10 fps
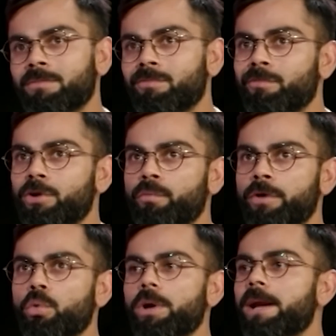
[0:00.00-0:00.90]
we
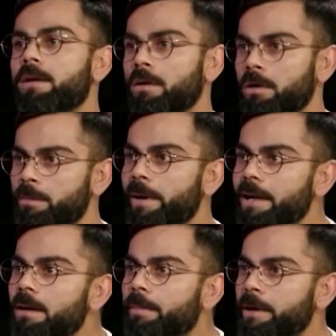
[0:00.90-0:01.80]
don't get hurt by
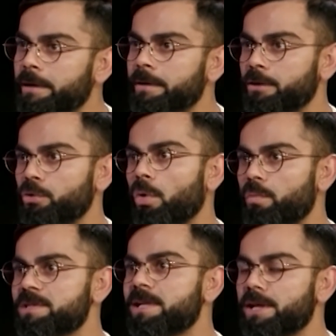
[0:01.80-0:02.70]
it, but you
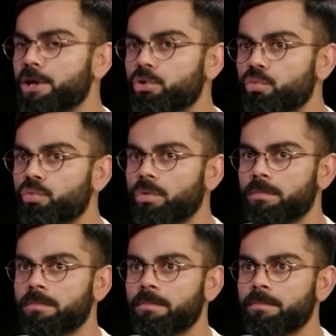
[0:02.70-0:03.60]
obviously need to
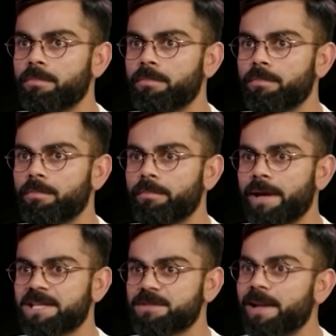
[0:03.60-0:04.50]

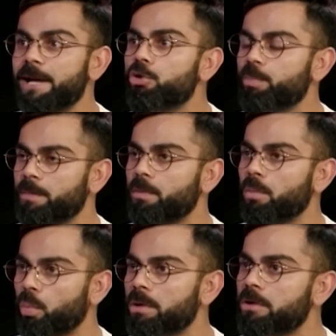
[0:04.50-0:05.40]
explain to people
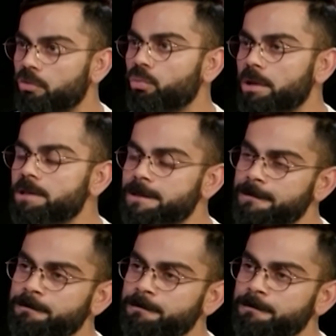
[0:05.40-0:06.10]
what the truth is.